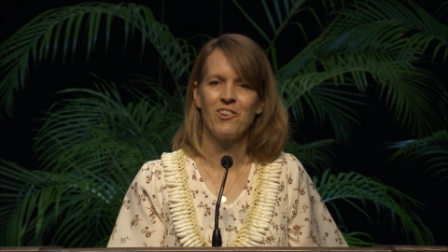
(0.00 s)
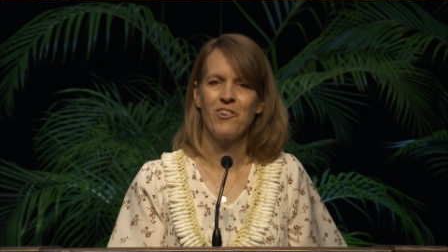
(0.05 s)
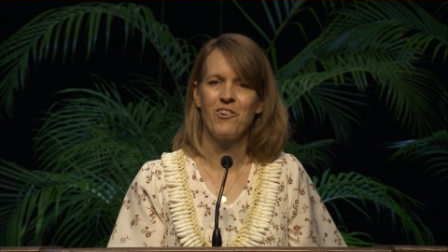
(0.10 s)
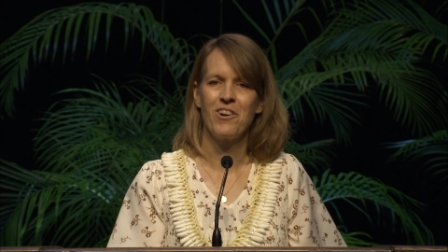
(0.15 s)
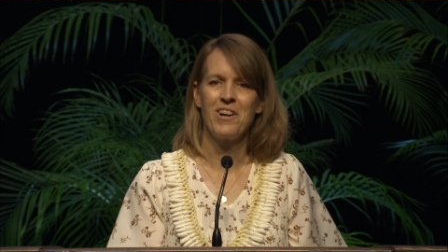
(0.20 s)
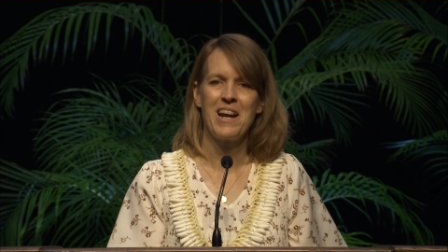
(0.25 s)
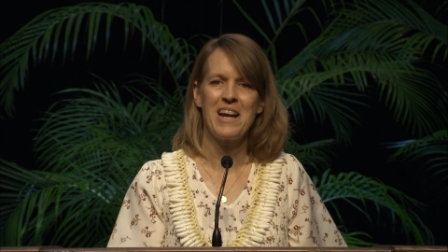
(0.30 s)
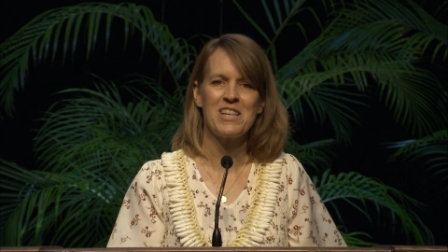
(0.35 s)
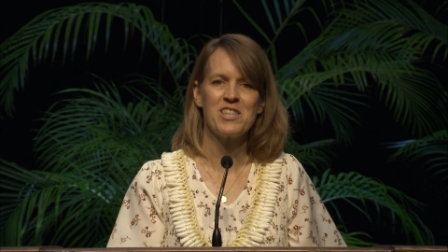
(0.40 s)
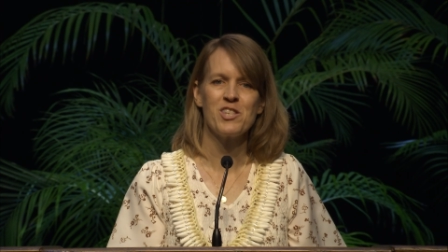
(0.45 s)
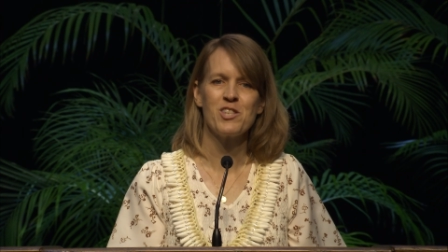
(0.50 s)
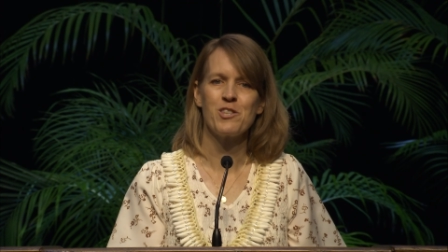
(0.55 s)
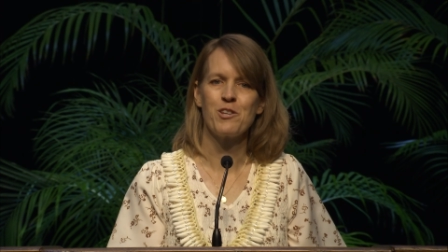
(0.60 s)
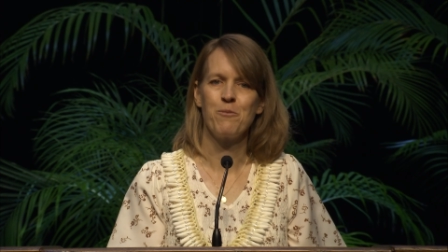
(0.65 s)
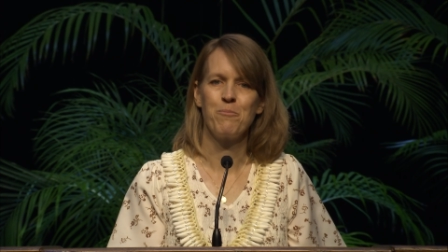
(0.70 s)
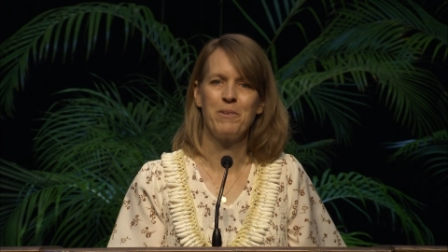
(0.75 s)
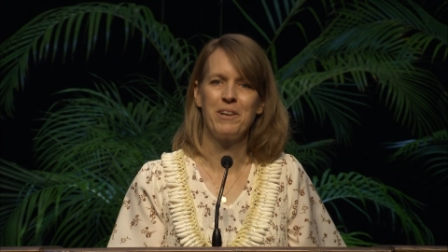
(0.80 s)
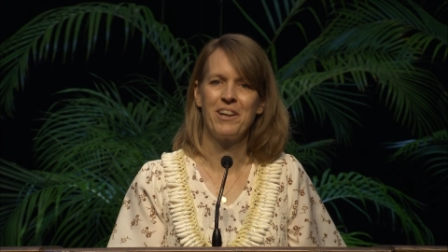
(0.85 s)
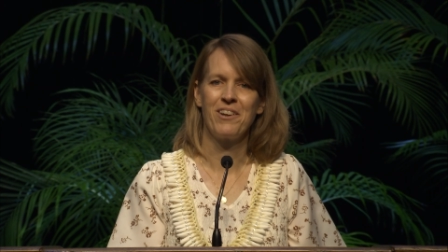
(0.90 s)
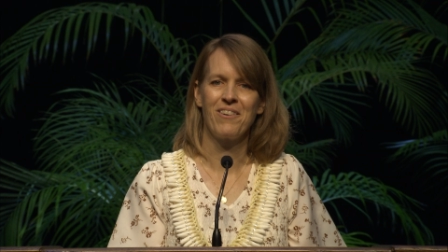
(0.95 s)
The Lord has
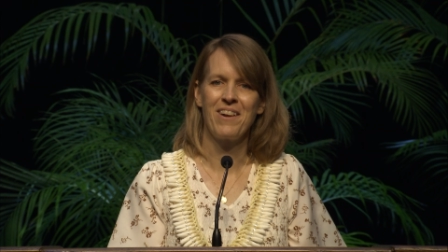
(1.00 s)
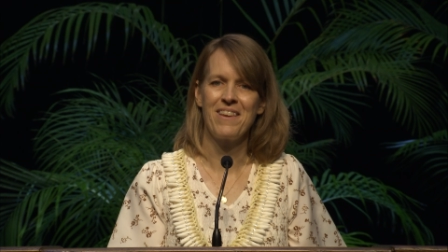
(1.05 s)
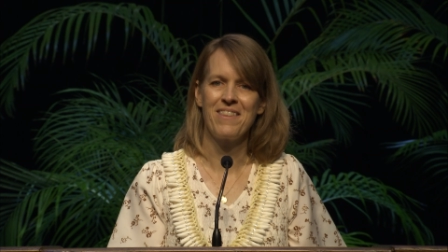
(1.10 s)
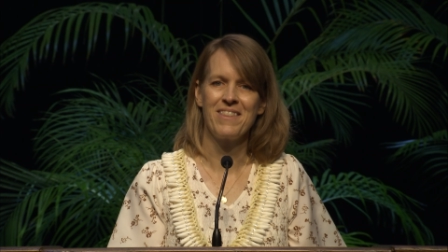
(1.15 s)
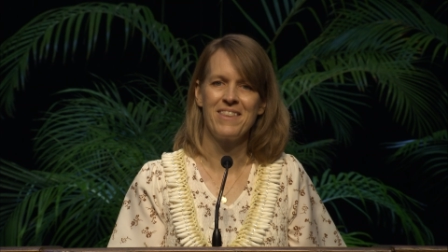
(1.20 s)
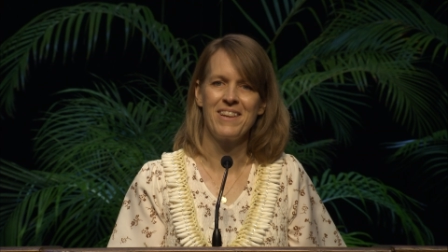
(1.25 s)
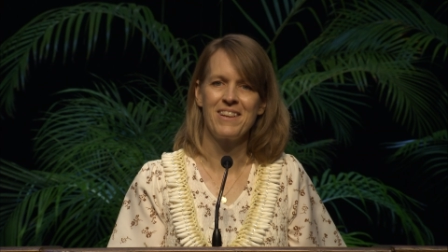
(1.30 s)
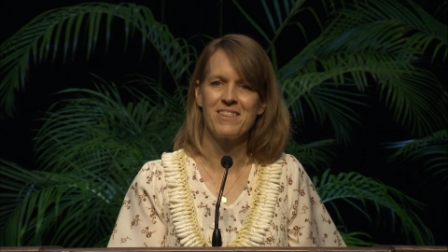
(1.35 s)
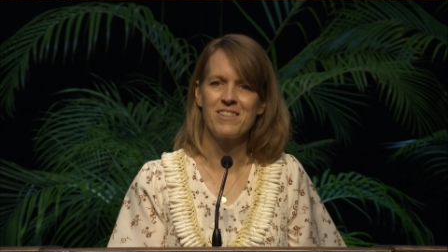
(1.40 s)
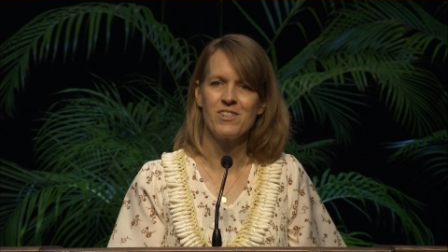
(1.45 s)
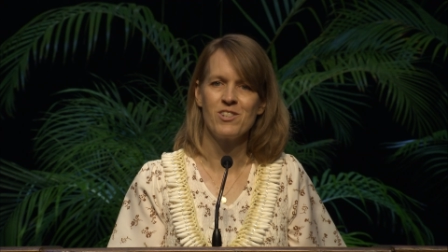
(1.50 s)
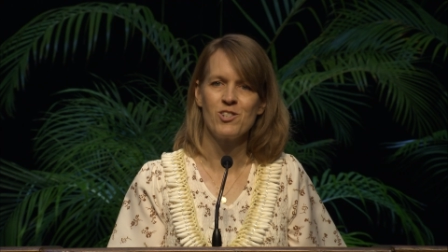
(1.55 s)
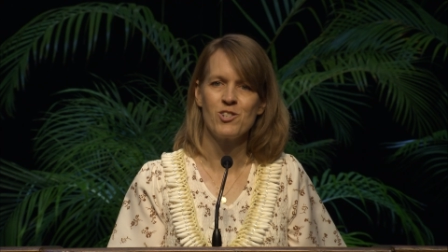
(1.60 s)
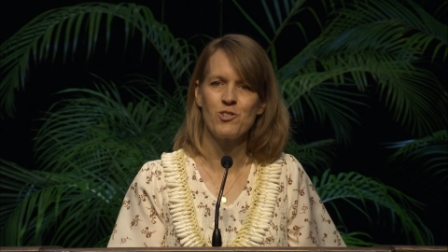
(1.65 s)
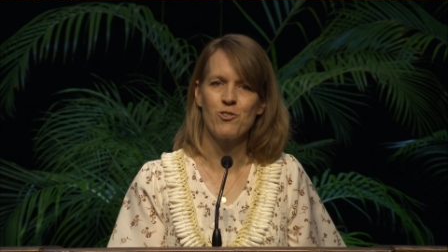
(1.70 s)
so many great things in